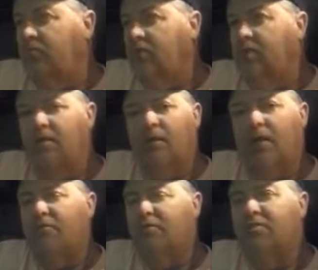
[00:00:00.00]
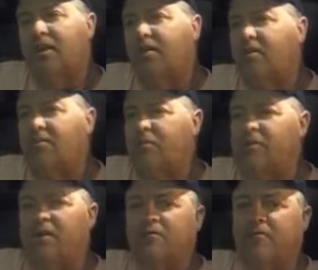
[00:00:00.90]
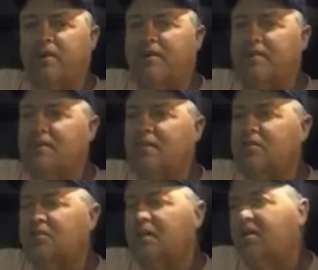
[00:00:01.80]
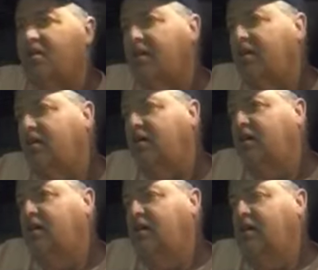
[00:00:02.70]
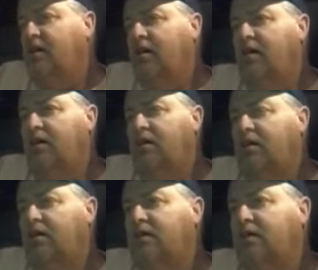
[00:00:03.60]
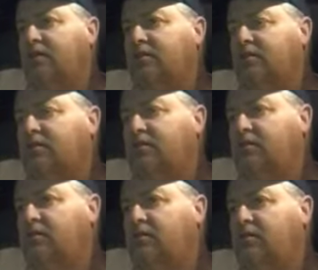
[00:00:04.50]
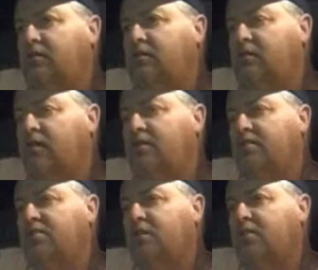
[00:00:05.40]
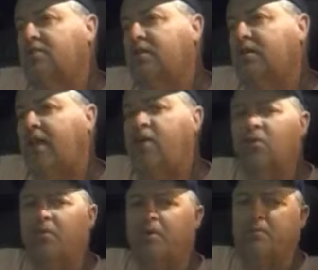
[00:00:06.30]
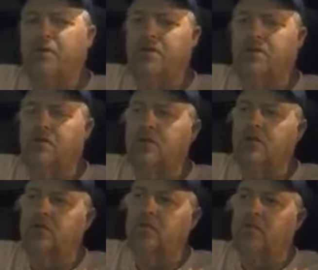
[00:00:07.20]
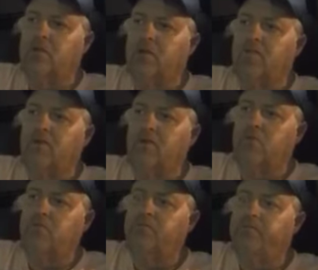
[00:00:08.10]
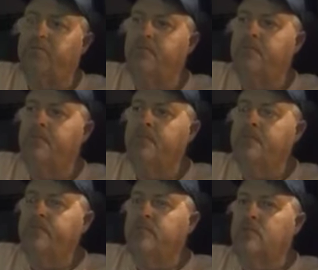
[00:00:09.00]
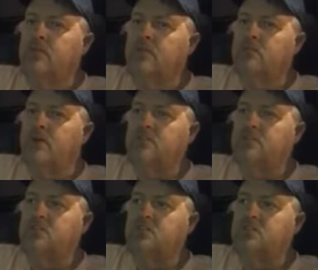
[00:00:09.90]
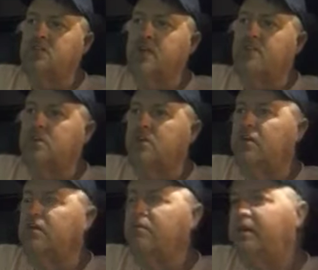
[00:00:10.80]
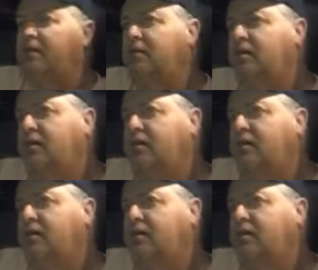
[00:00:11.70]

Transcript: You didn't have one Saturday. Pretty tough to find anything on Saturday. And then, son of a gun, I go to bed pretty early when I'm at home. It's about 6:30. I was already in bed.